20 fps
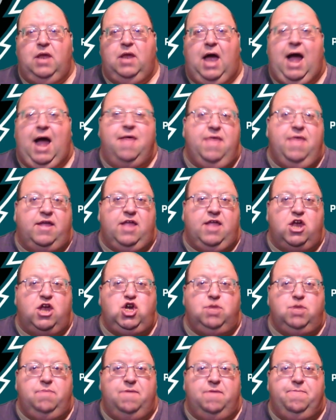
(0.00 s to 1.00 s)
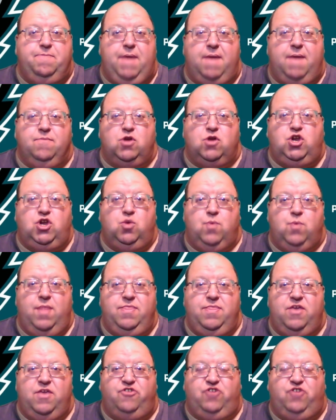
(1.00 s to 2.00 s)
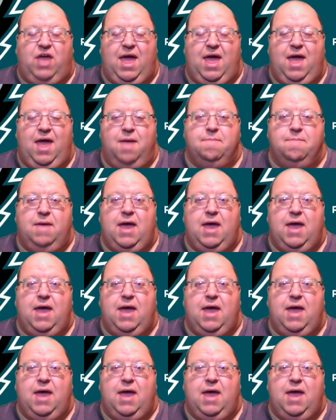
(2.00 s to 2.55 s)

I think they should be favored to win this game,